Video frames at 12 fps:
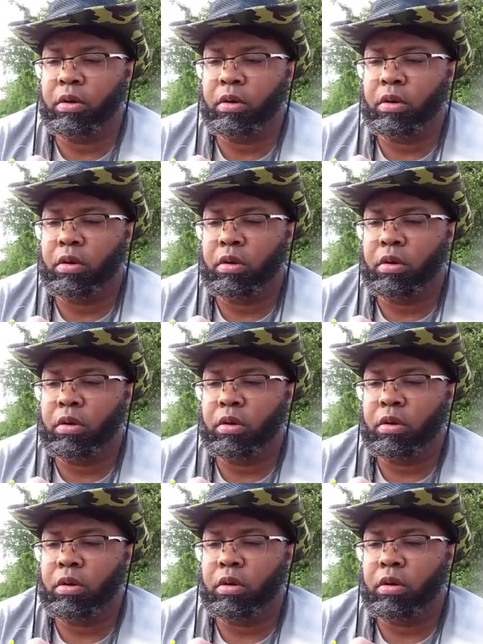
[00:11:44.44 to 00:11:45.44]

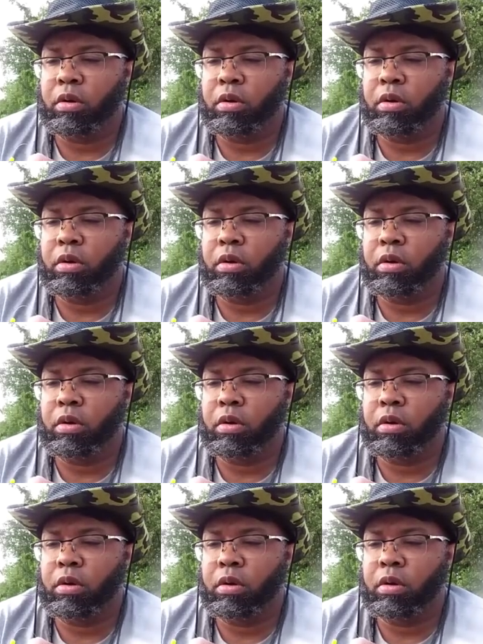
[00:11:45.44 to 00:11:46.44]

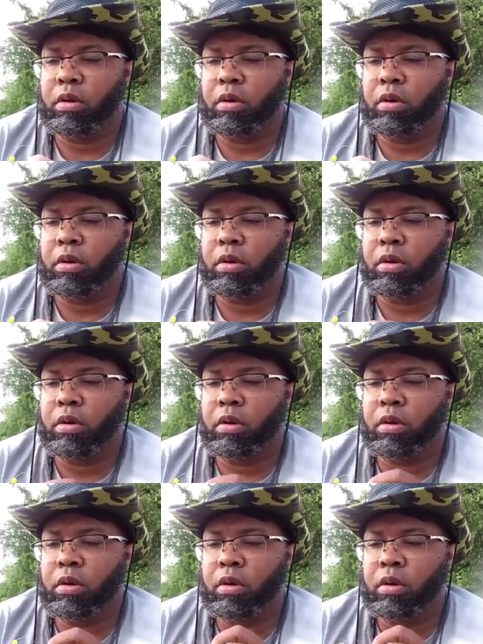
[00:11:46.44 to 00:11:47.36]
Nobody speaks.